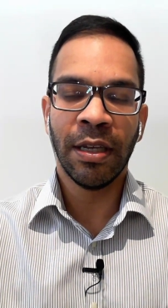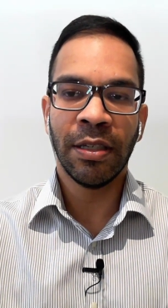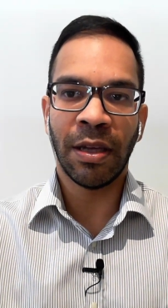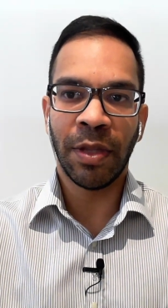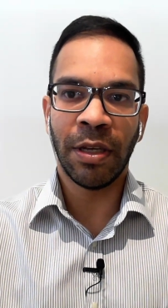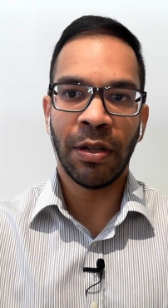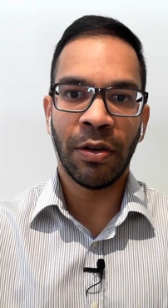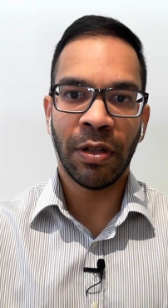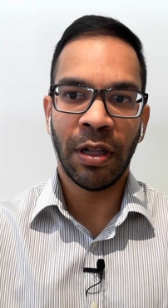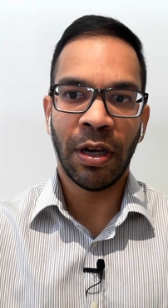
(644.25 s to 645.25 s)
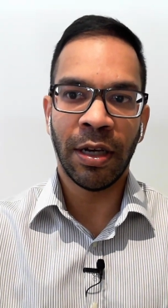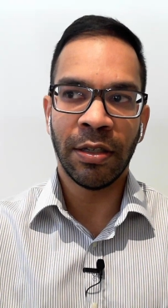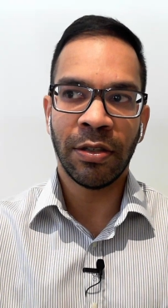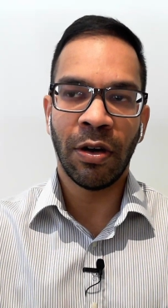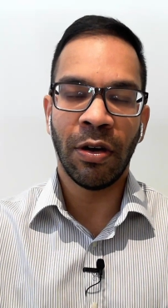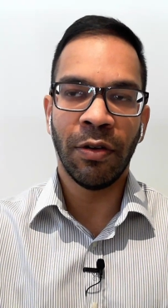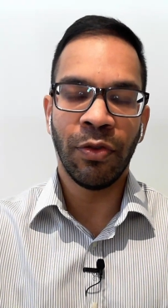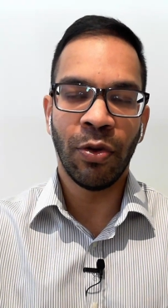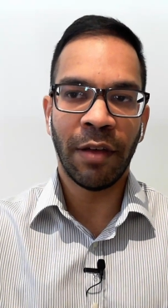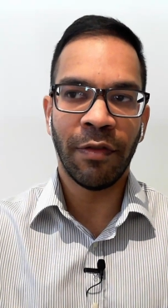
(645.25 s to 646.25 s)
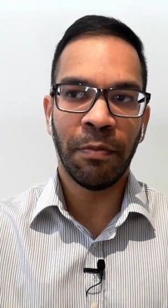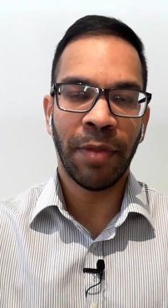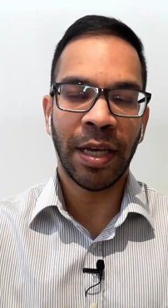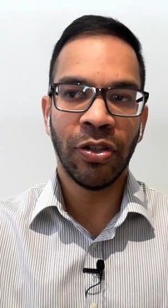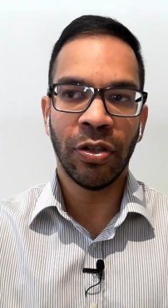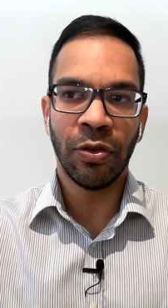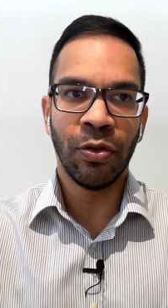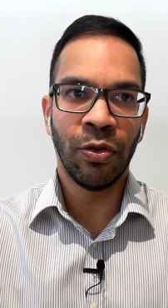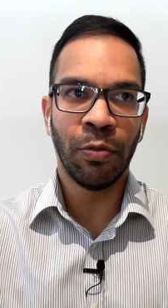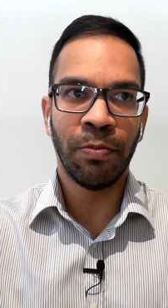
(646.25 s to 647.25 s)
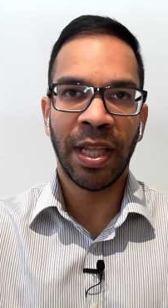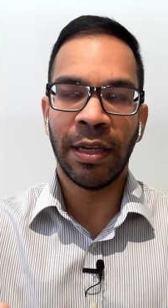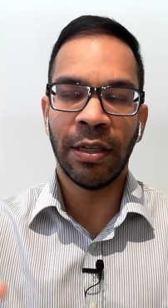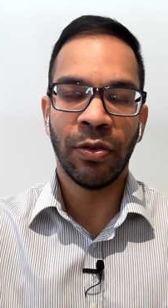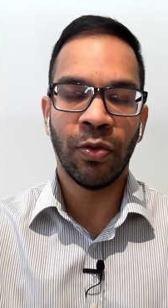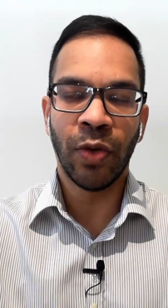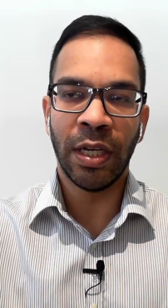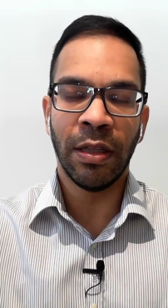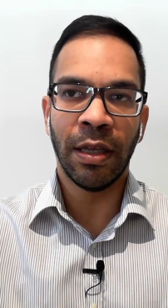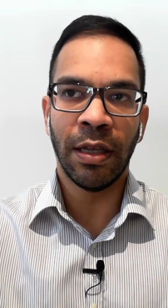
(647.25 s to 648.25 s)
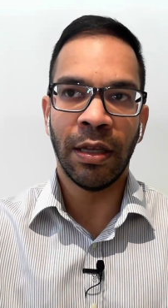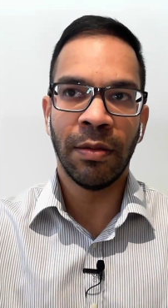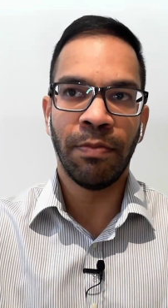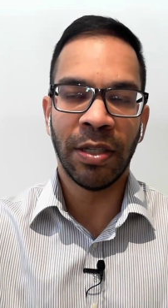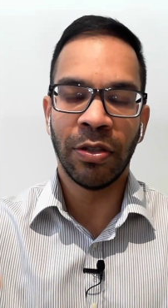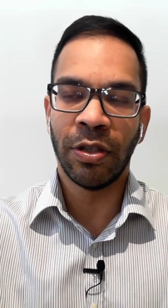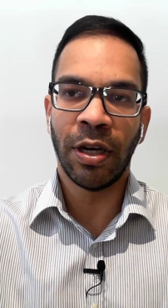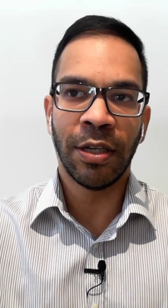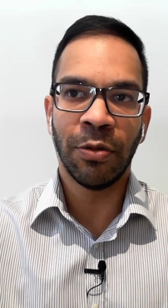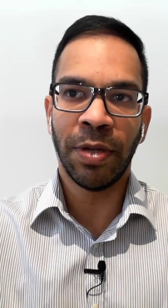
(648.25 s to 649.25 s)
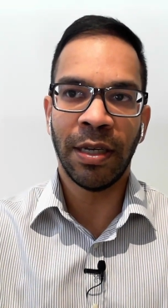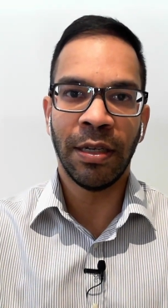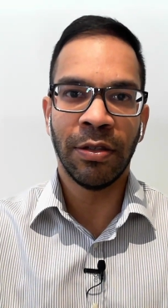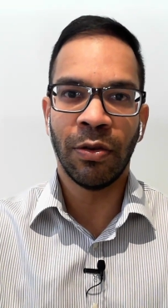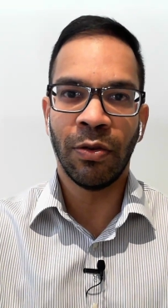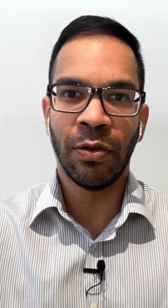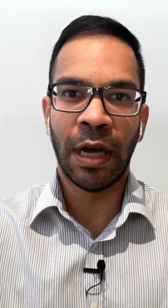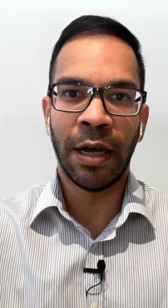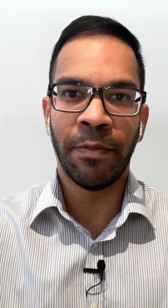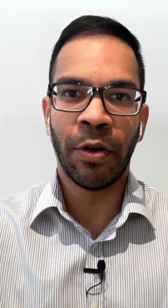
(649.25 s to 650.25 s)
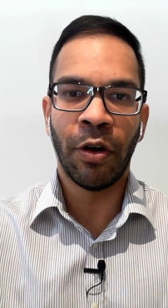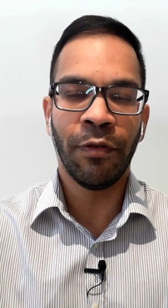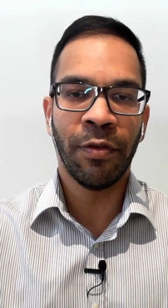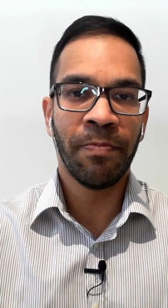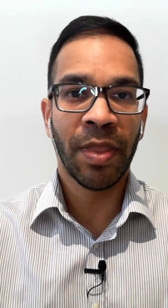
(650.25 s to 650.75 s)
something along the lines of you have a patient who you're planning to wean their benzodiazepines off,